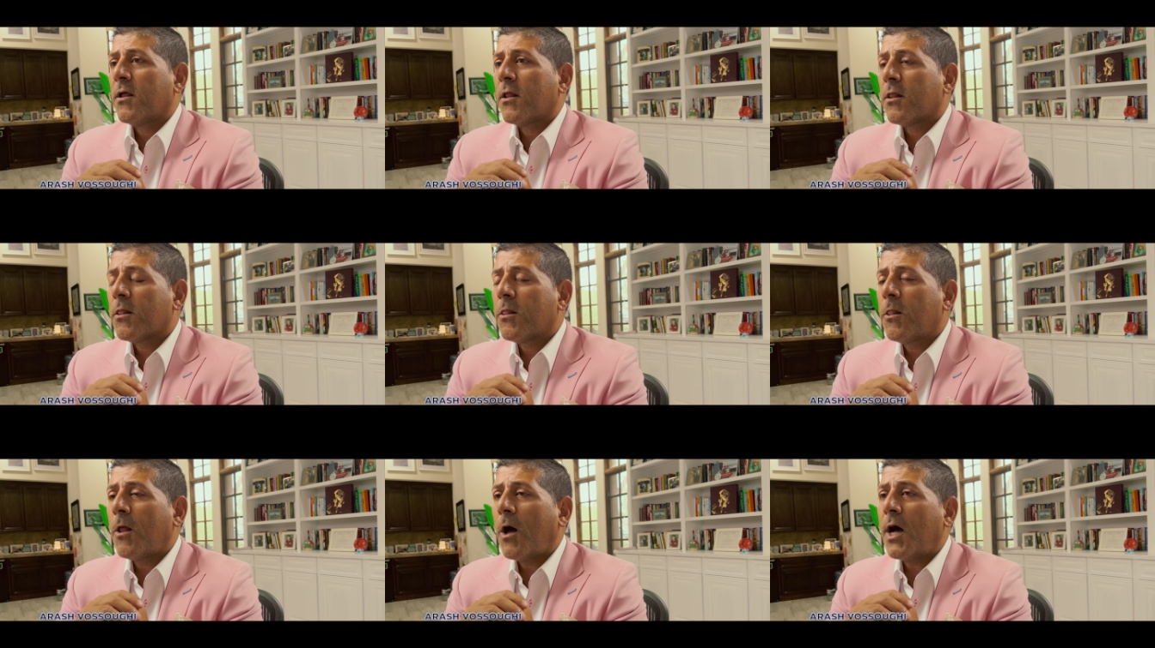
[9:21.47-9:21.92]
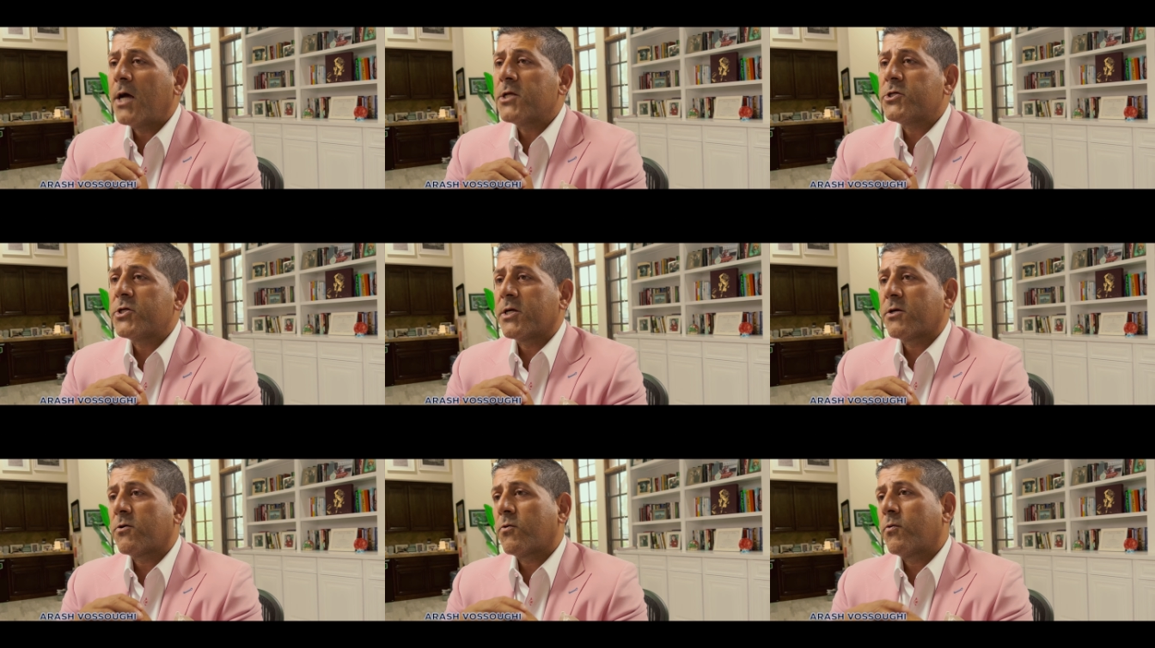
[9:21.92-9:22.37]

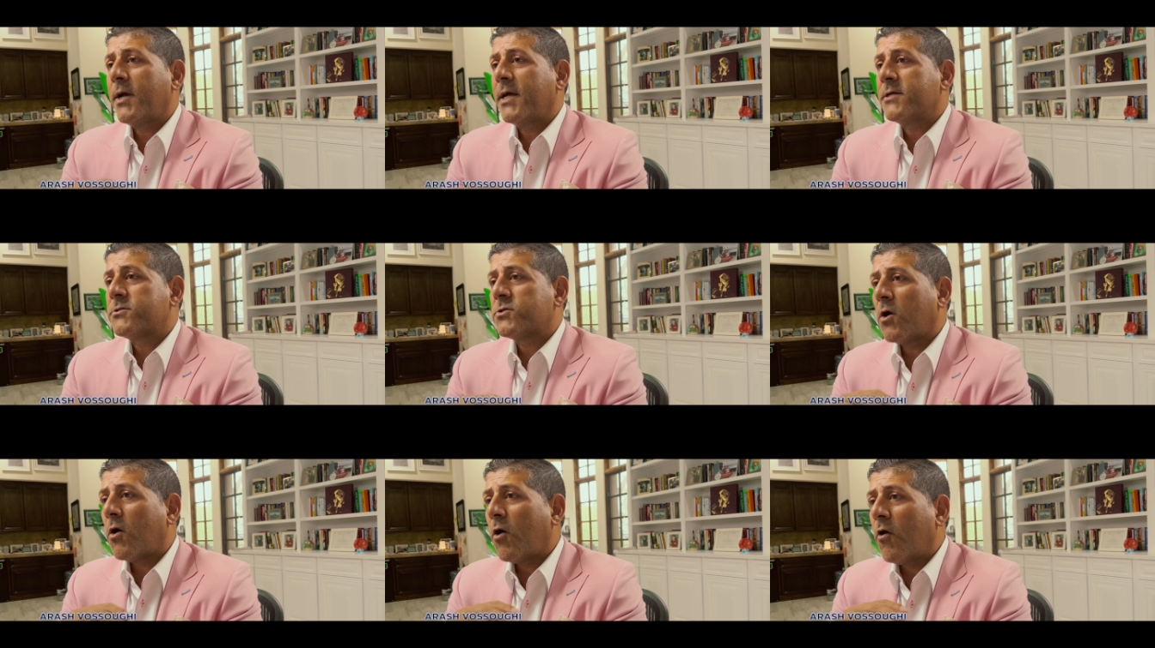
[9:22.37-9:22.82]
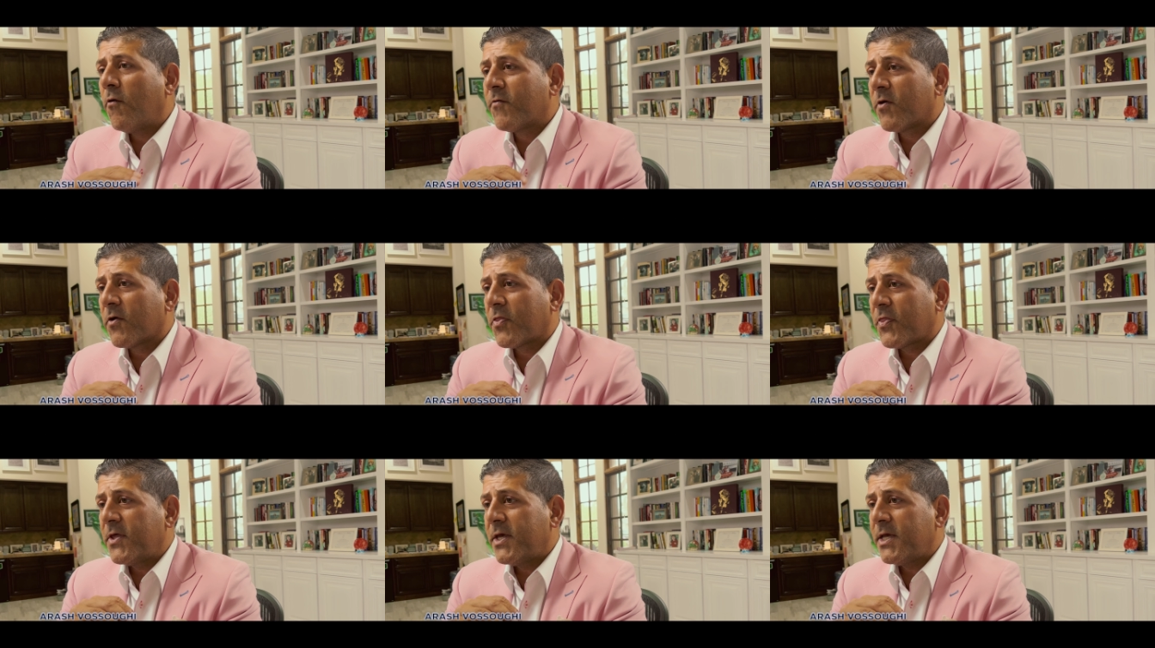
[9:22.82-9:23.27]
Logic creates
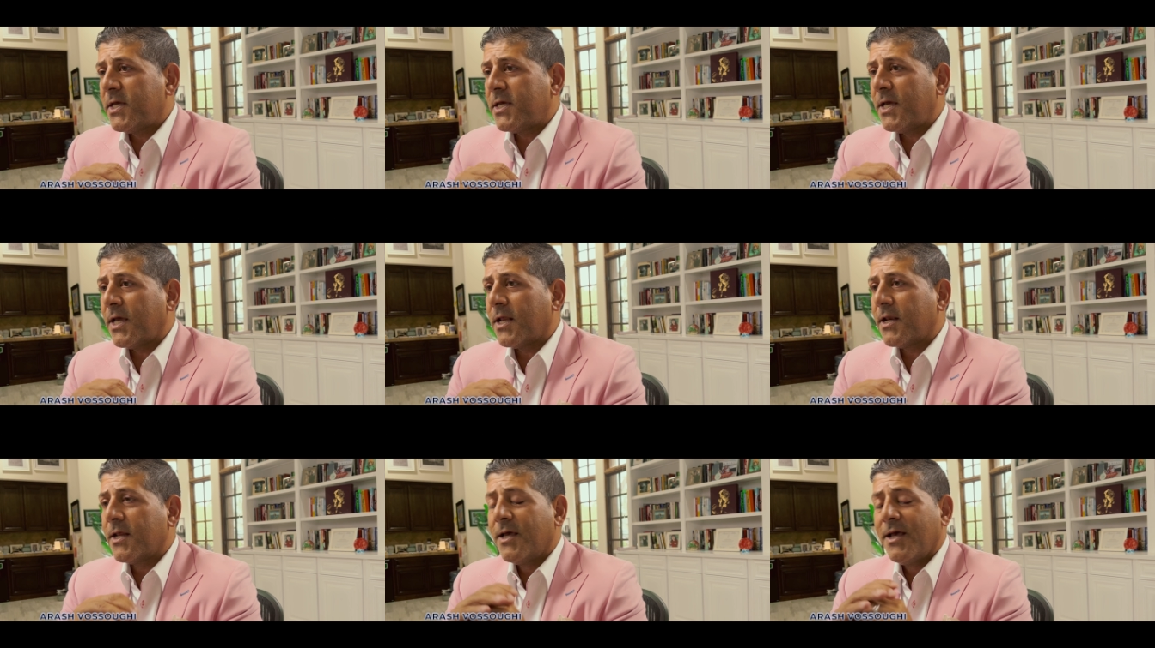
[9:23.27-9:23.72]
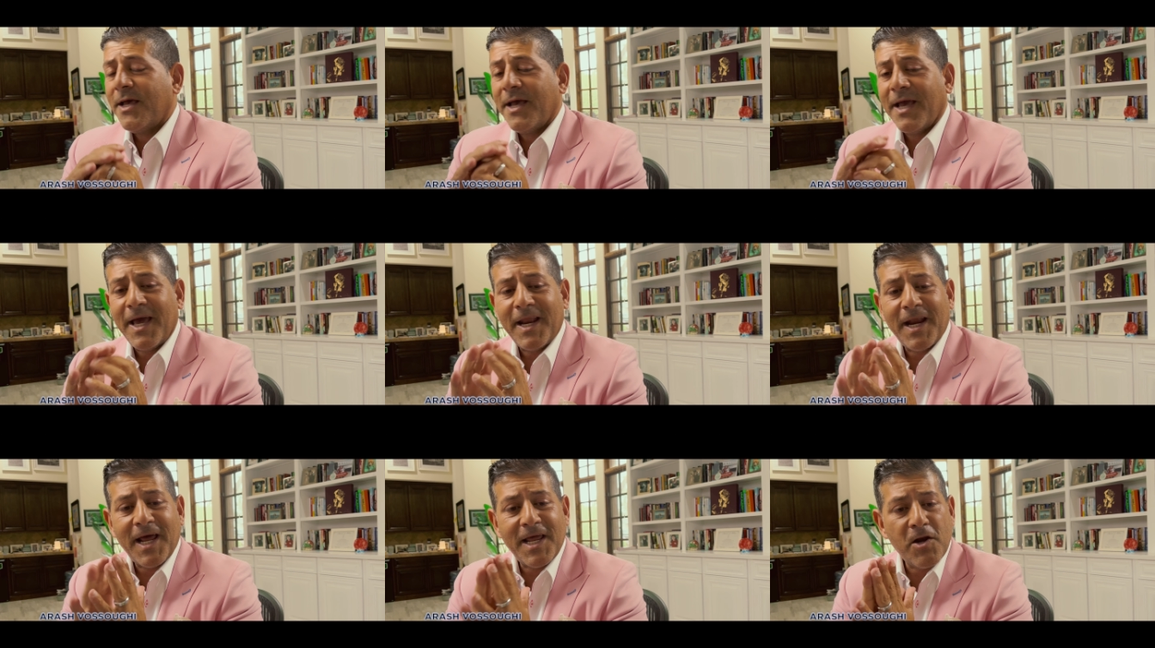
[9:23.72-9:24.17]
overthinking.
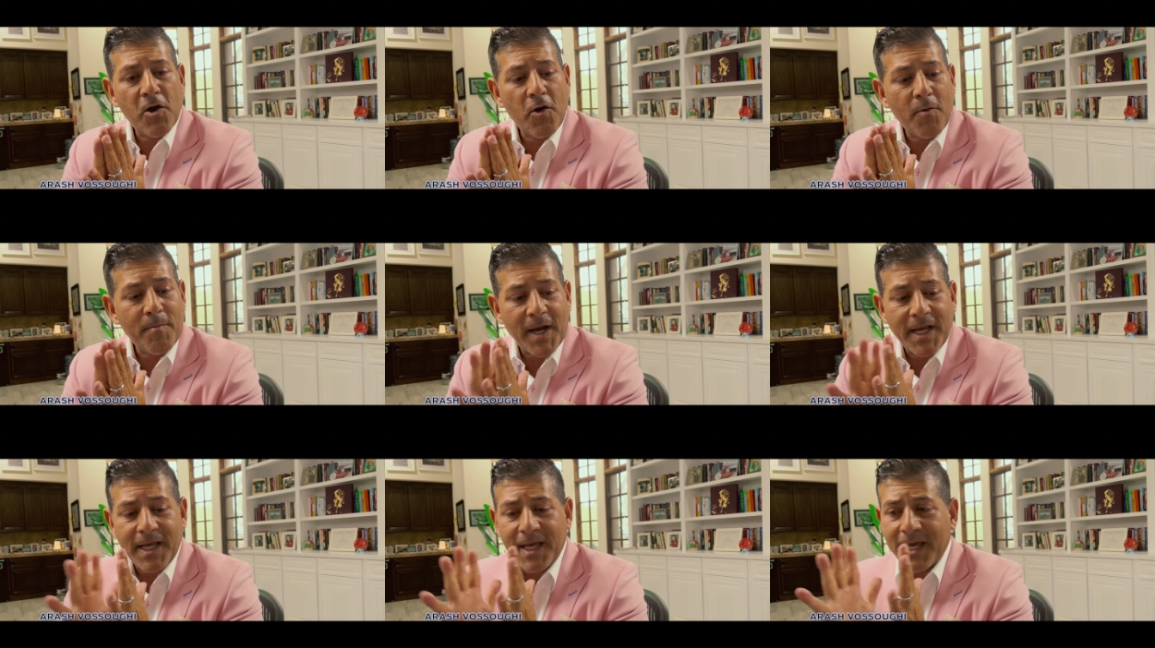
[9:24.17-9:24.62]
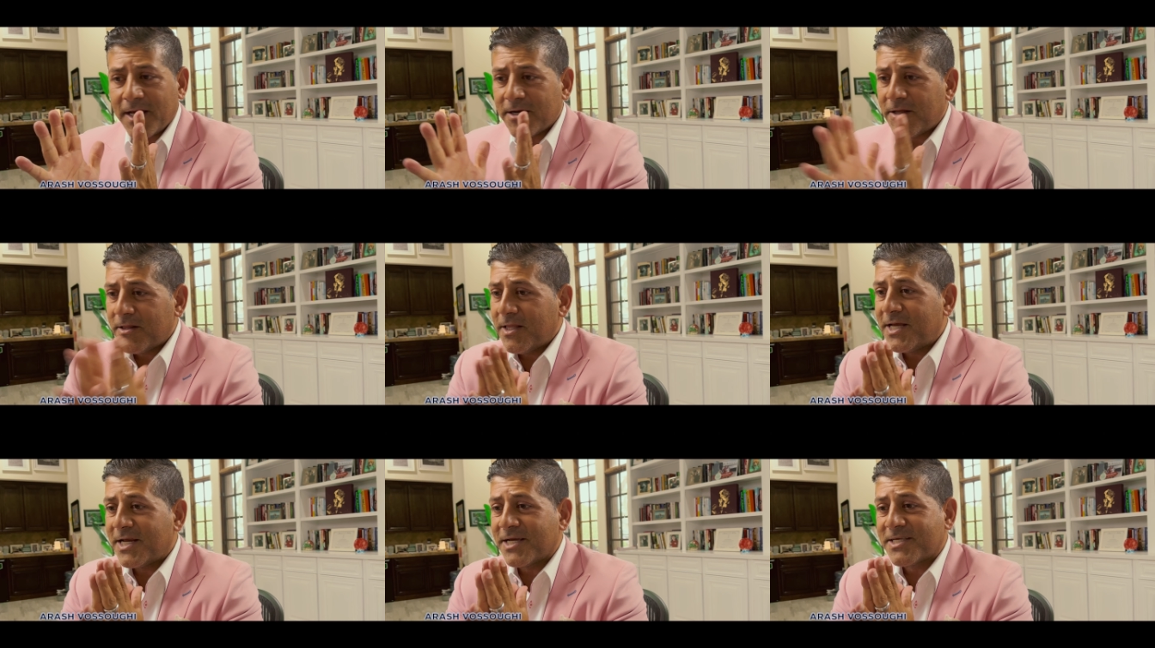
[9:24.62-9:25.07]
And I know my
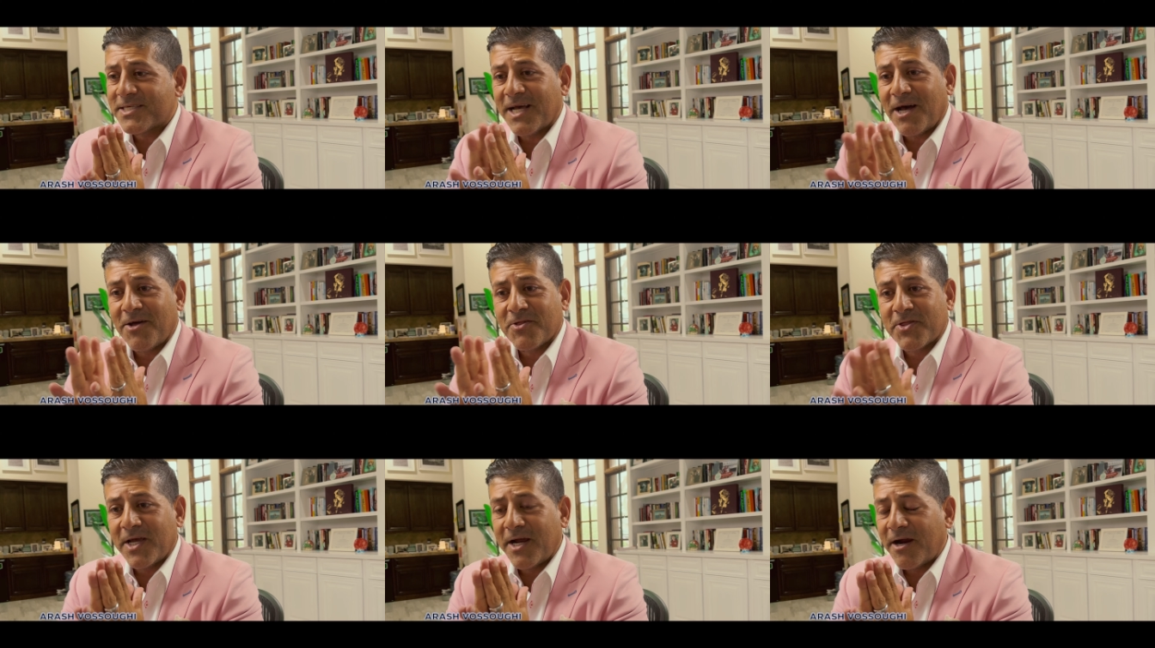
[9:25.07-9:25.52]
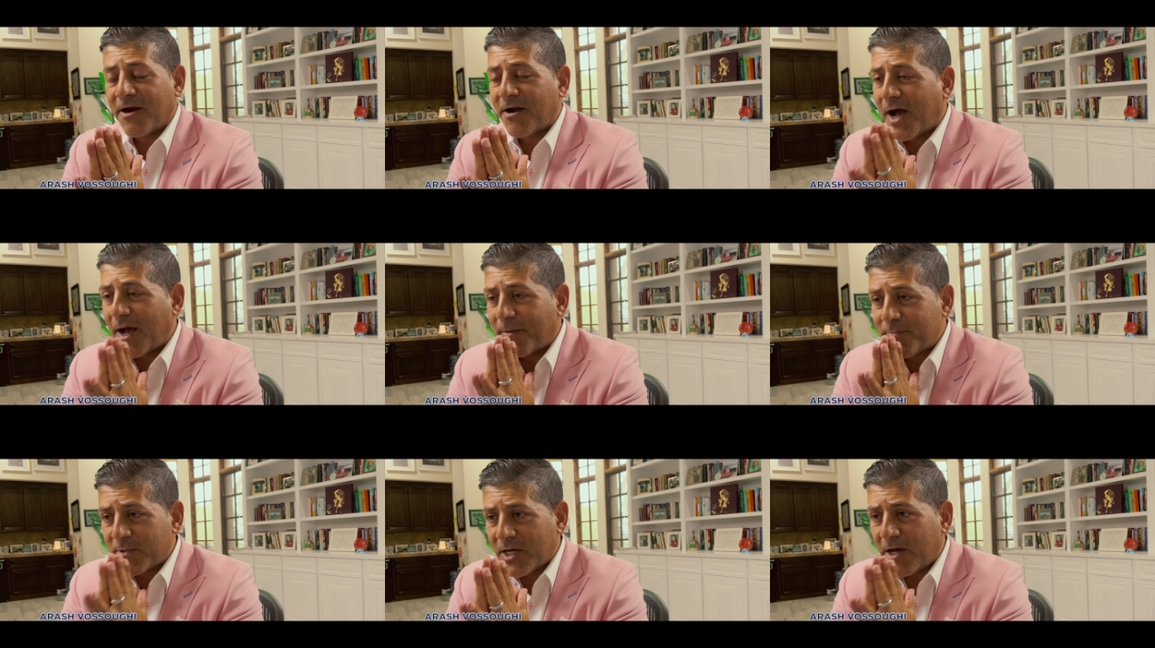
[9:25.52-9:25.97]
analytics out there,
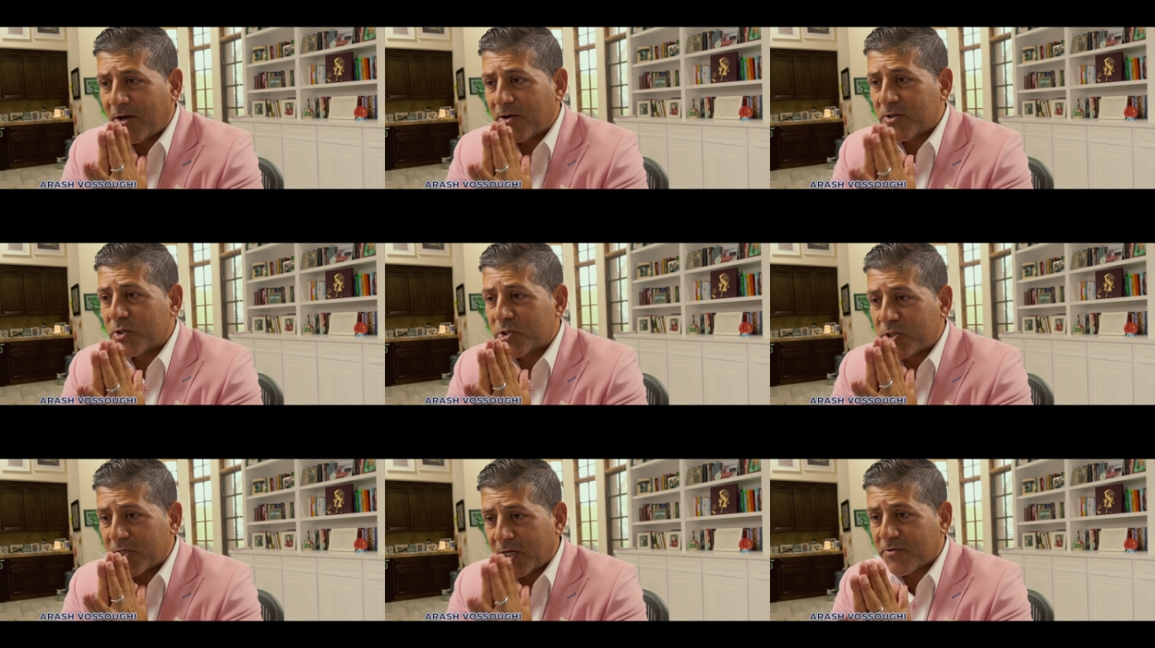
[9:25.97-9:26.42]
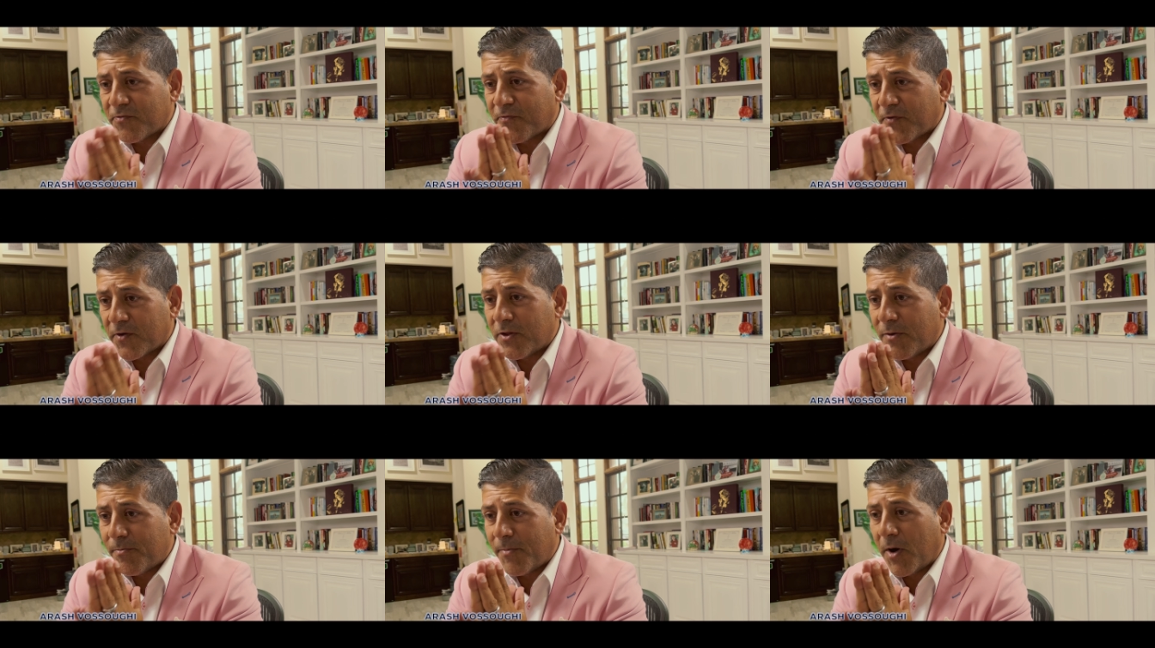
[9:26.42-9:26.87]
I'm telling you just
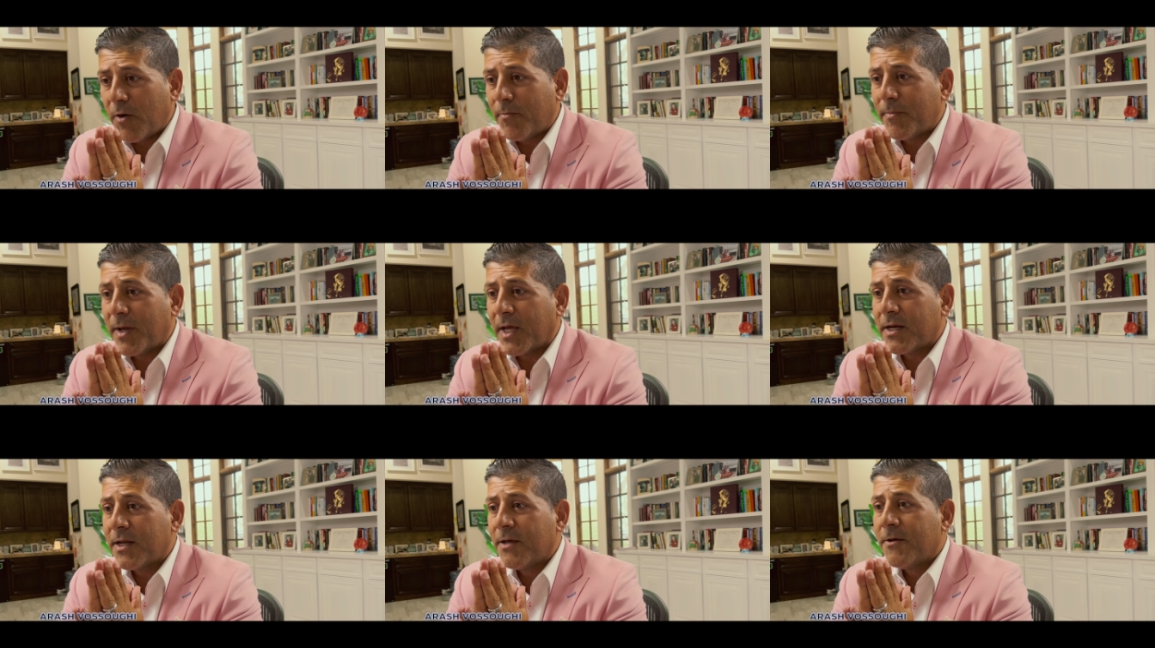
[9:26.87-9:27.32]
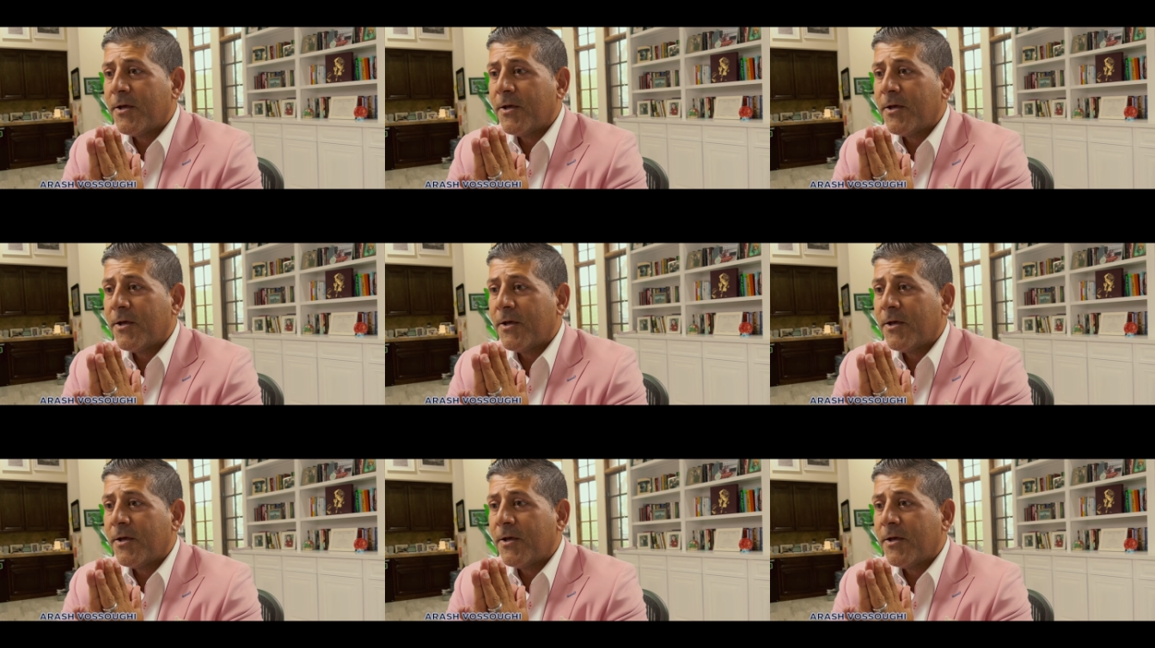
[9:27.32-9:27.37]
for the moment,